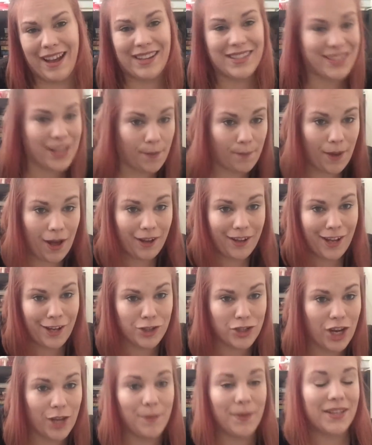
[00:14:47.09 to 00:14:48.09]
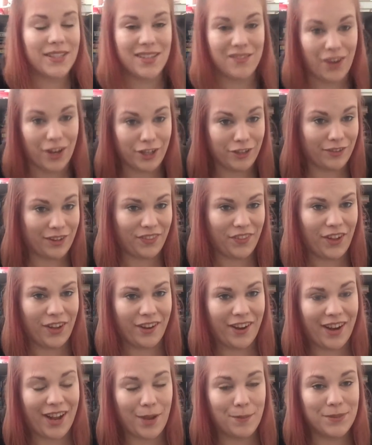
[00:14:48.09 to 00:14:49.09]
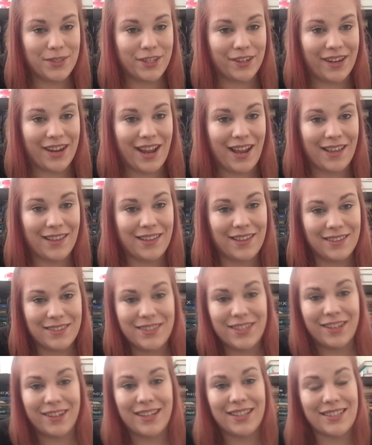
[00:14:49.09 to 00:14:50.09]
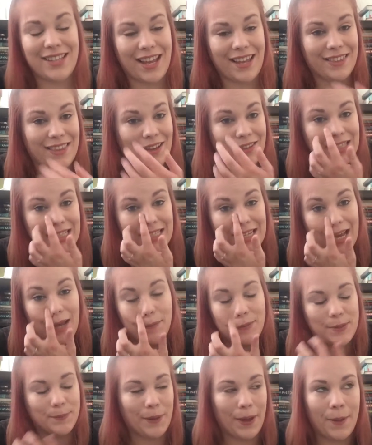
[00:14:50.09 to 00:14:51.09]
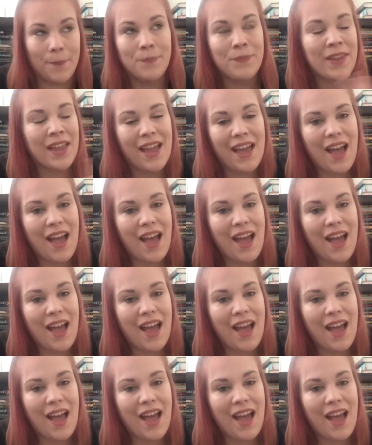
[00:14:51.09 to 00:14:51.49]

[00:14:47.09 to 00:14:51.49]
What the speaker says: except Mockingjay, because I've already read the Hunger Games series 8,000 times, but